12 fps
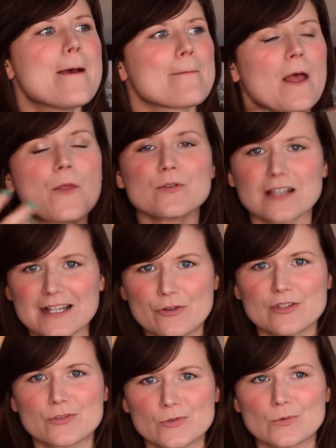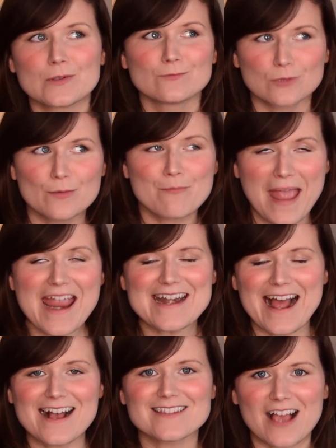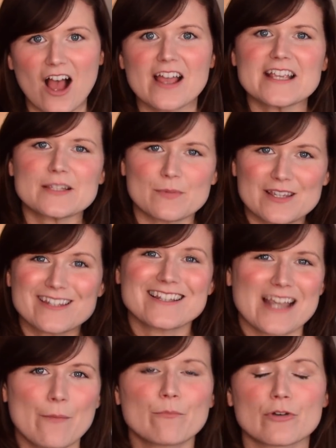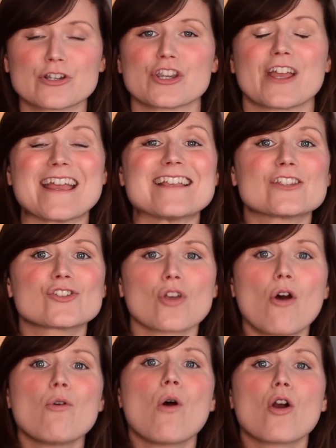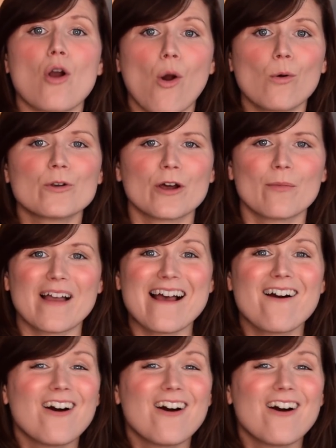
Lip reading: and those ice crystals will remain as ice because the temperature is so cold up there,